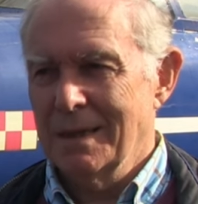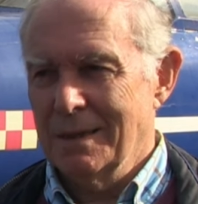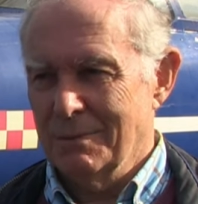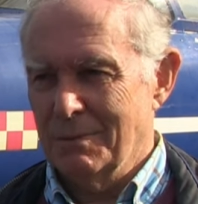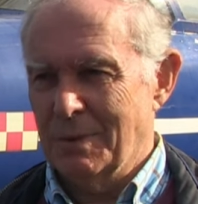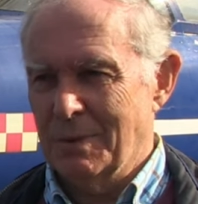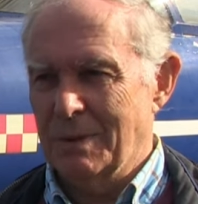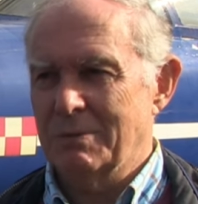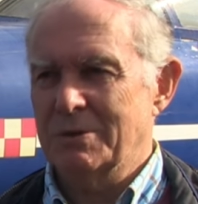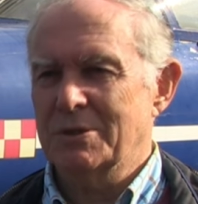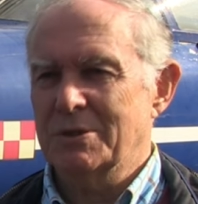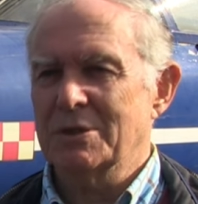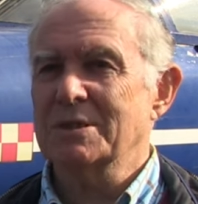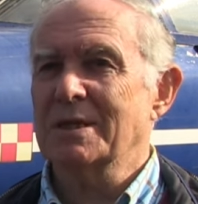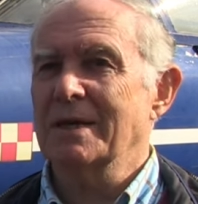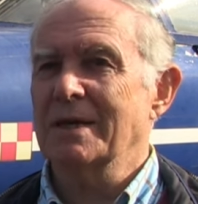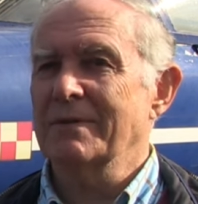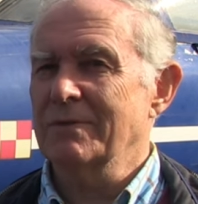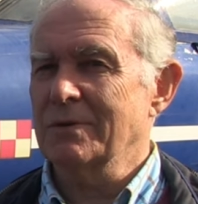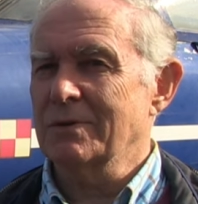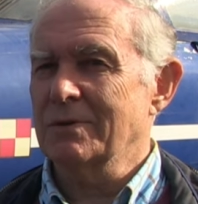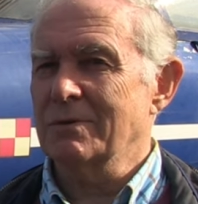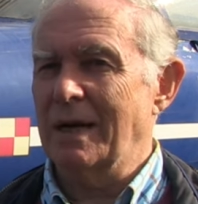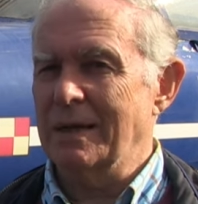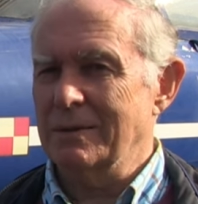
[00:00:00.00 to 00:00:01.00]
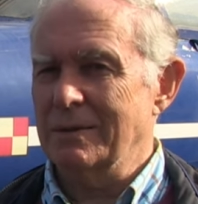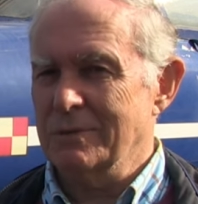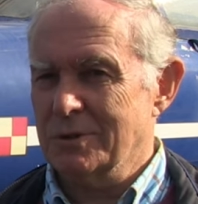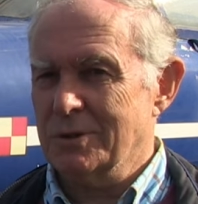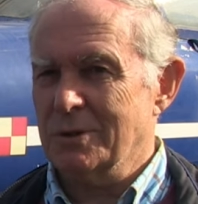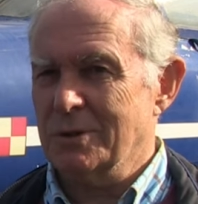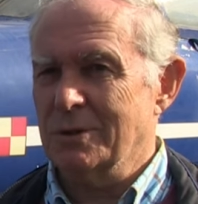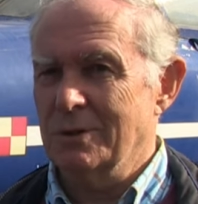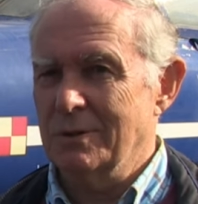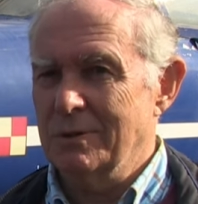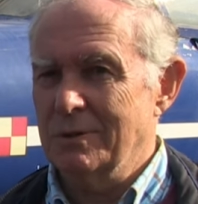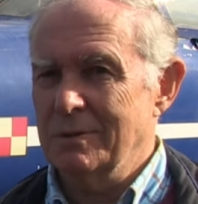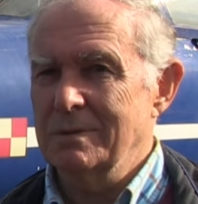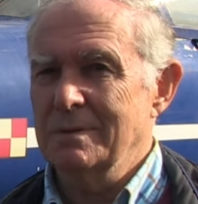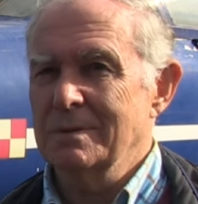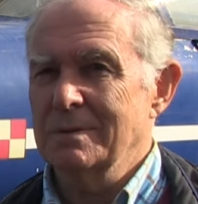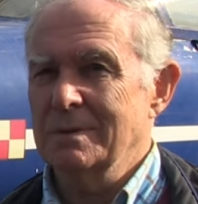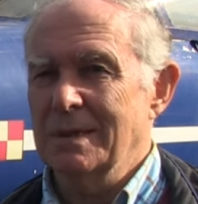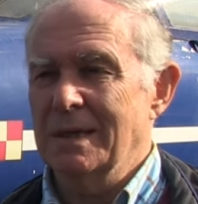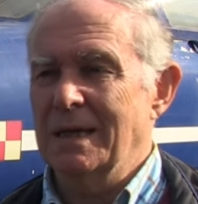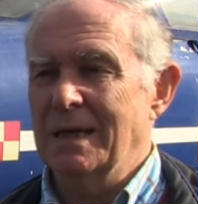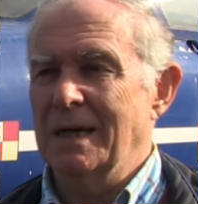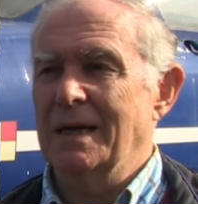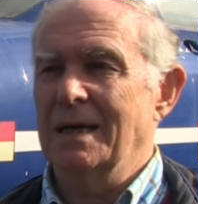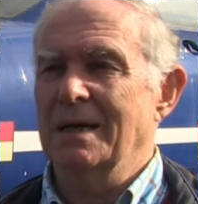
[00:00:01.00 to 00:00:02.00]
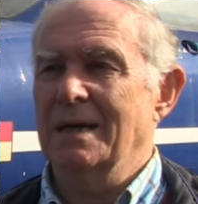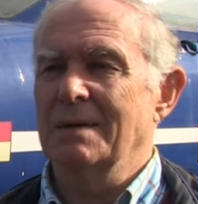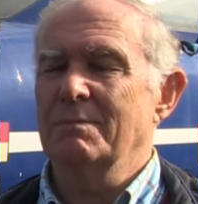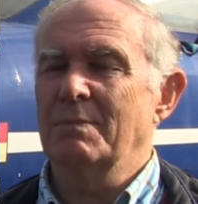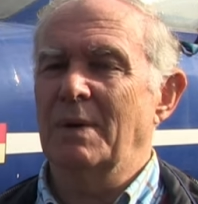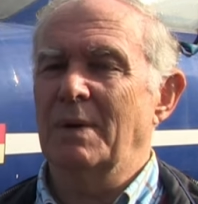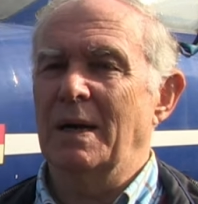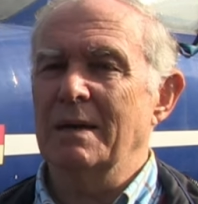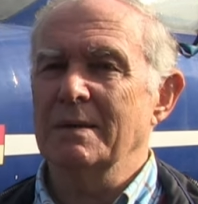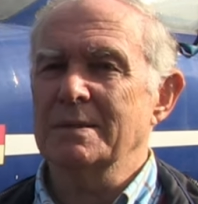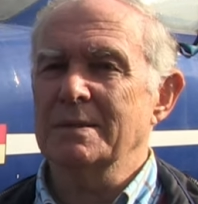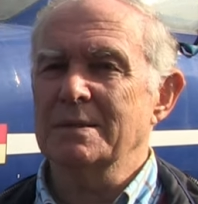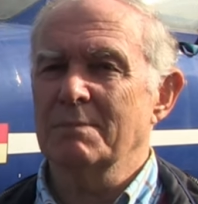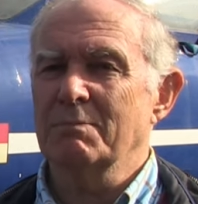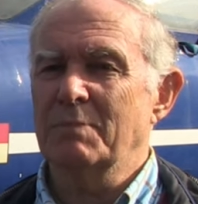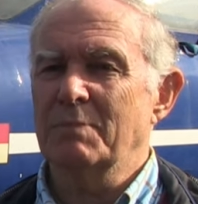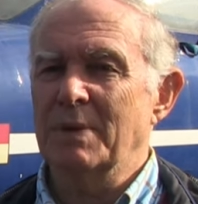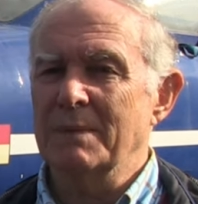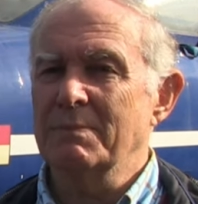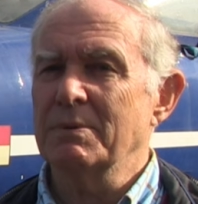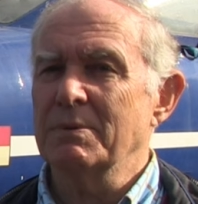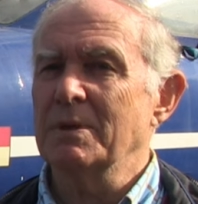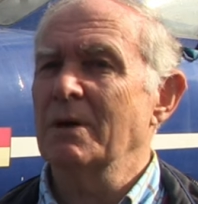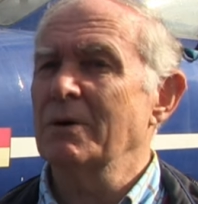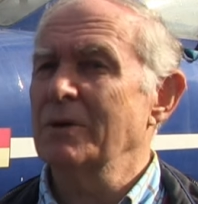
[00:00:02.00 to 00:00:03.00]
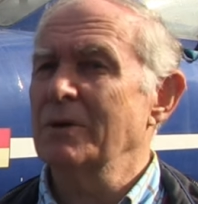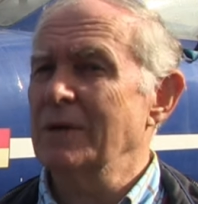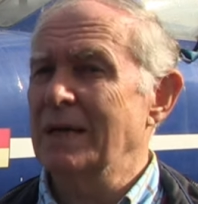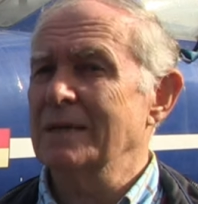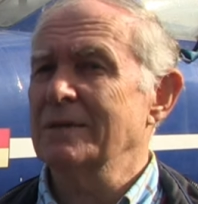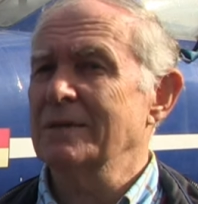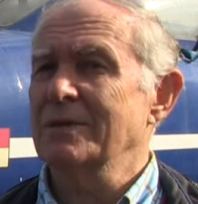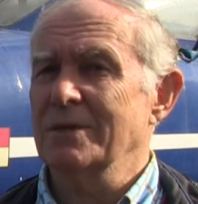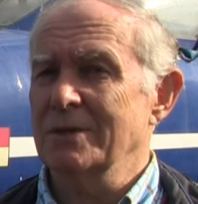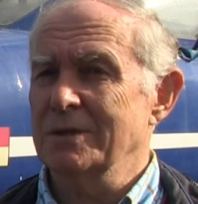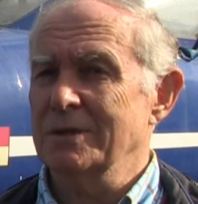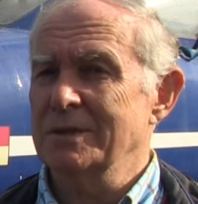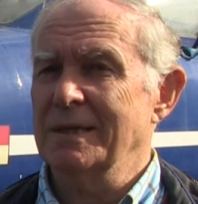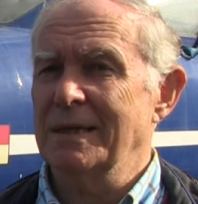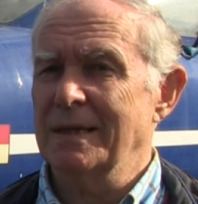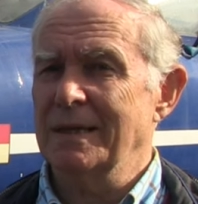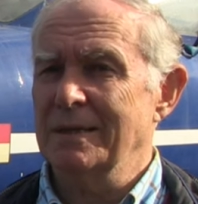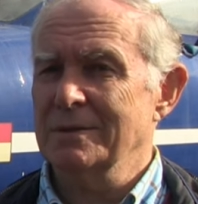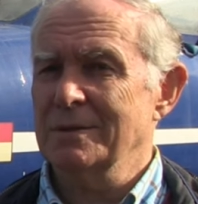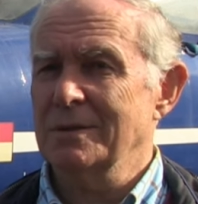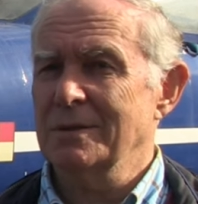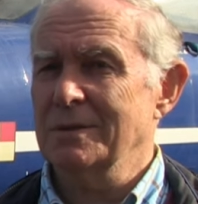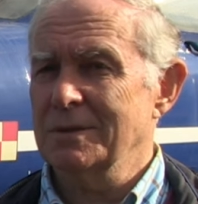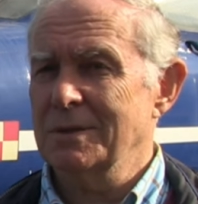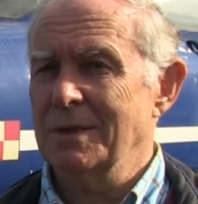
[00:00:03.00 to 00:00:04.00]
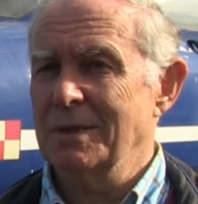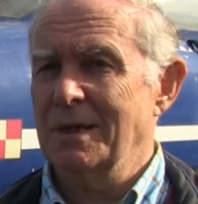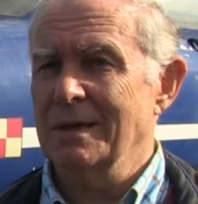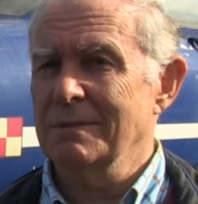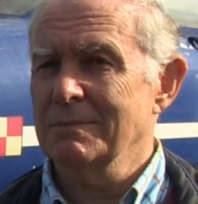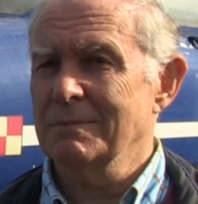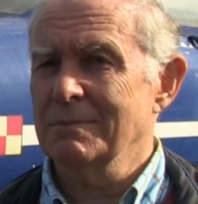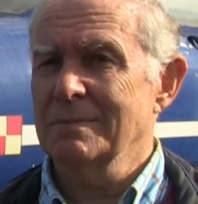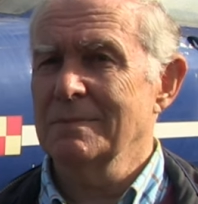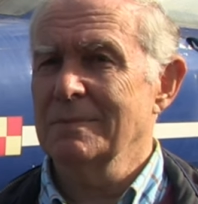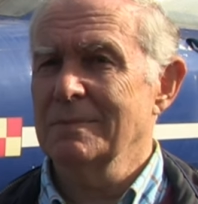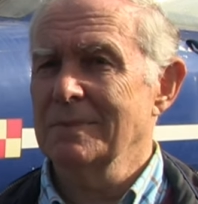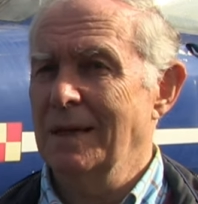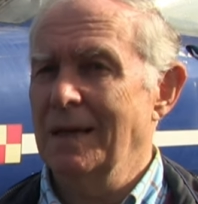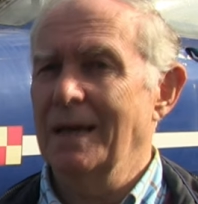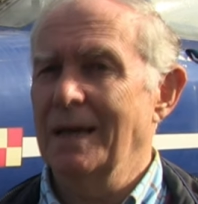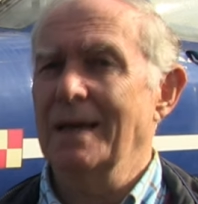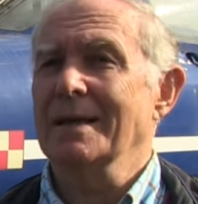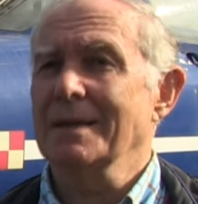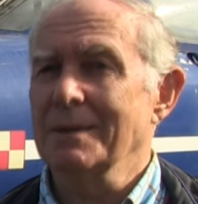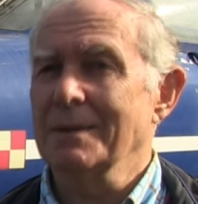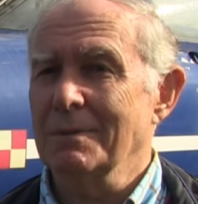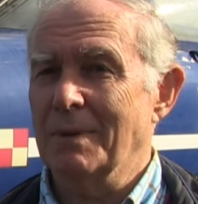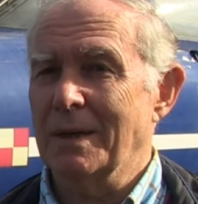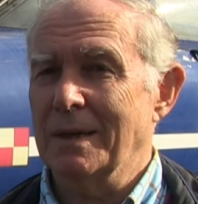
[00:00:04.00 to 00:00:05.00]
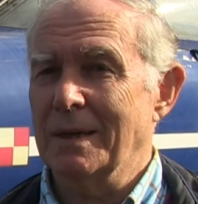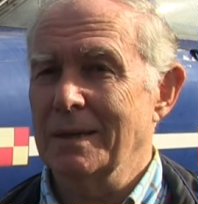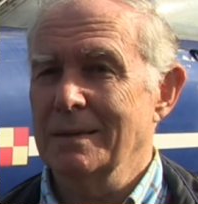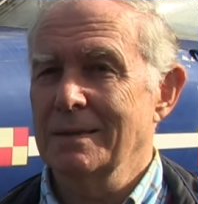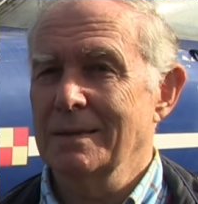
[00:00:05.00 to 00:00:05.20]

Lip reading: We were just given ground school by some people who only had 30 hours on type anyway.